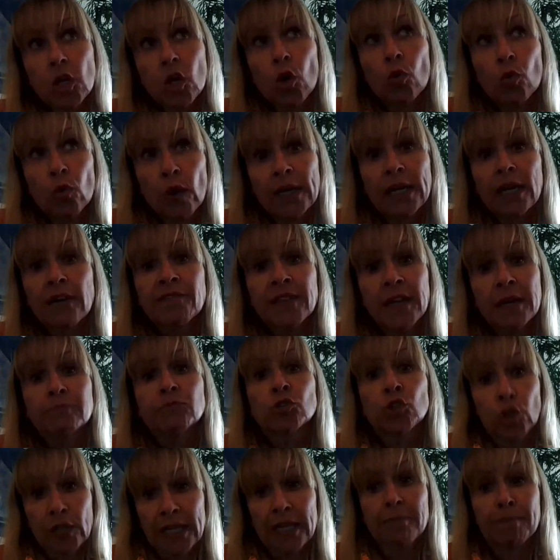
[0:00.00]
one of them
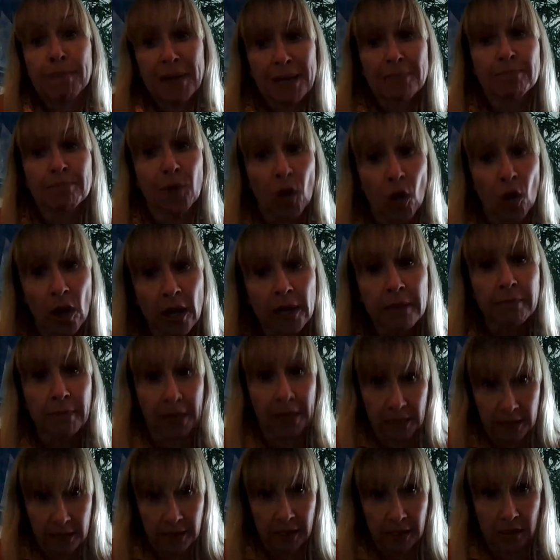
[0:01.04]
to keep
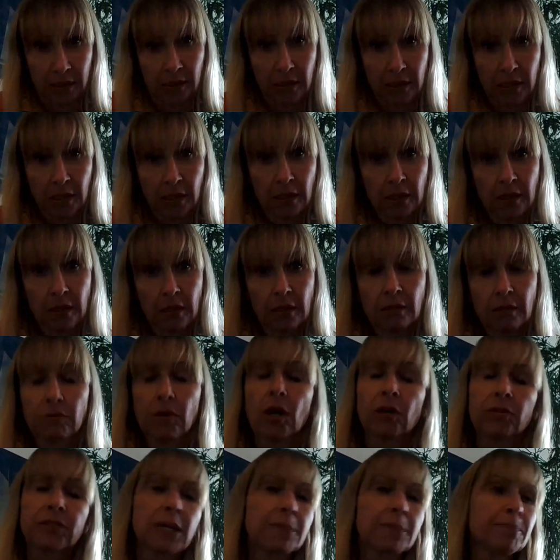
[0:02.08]
employment.
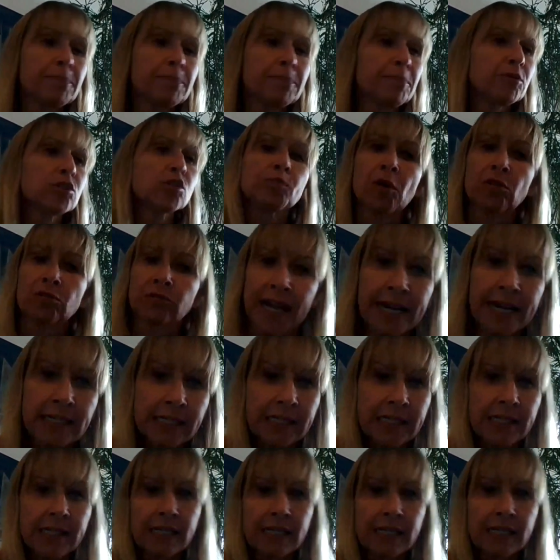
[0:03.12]
Well, they postpone
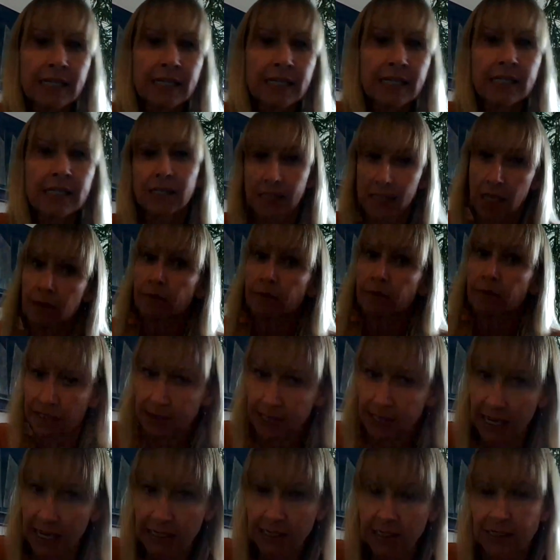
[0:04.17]
taxes, some
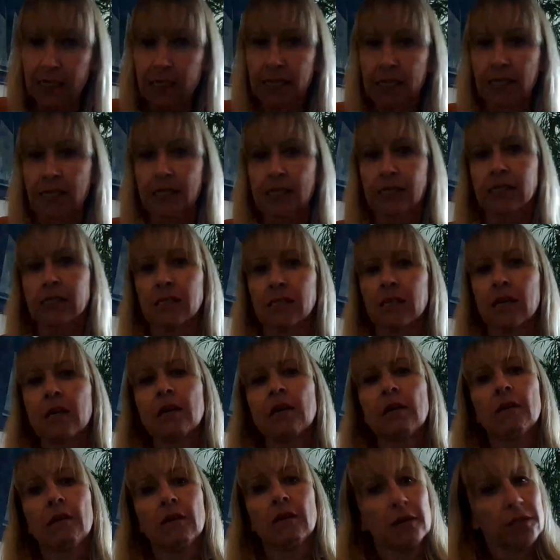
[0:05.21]
of the
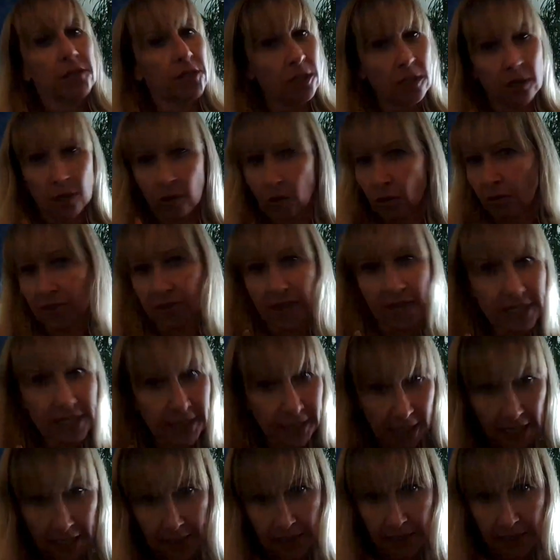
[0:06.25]
taxes,
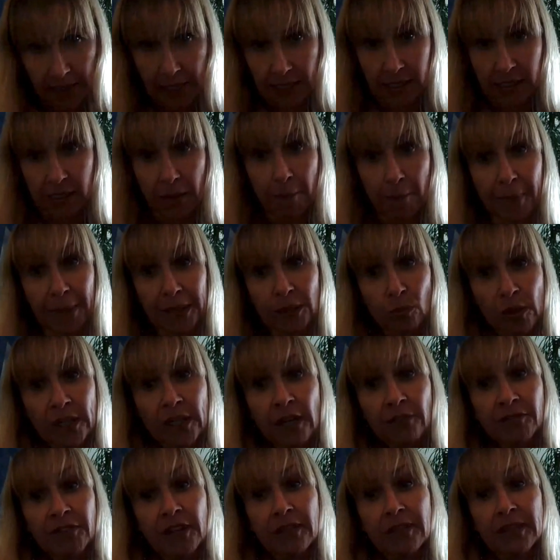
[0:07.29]
things like this. But
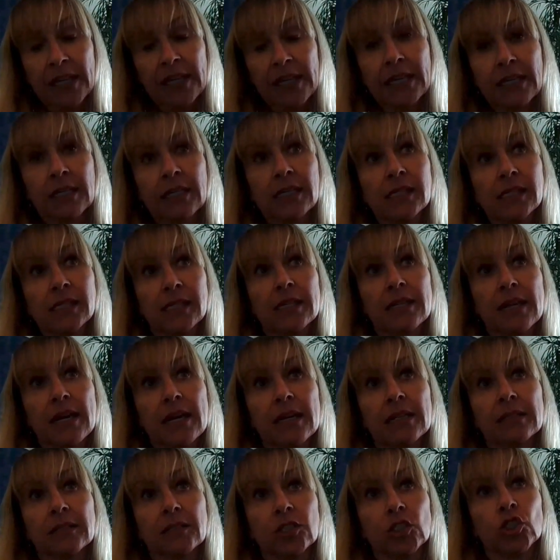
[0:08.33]
one of the things is
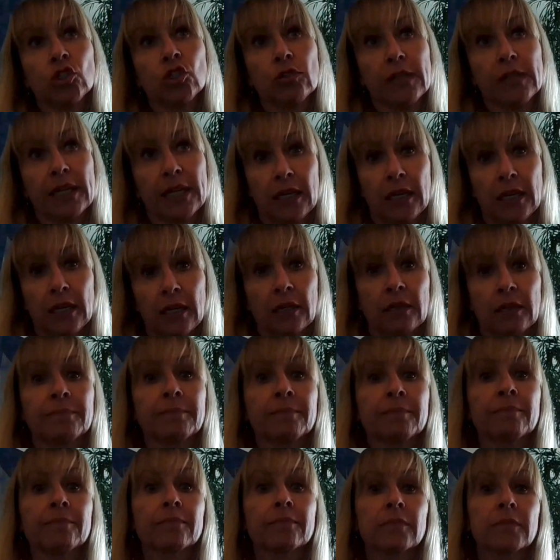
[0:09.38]
that you
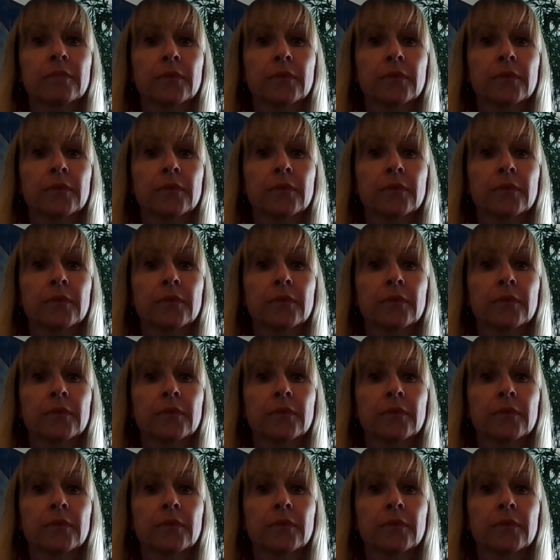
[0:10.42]
can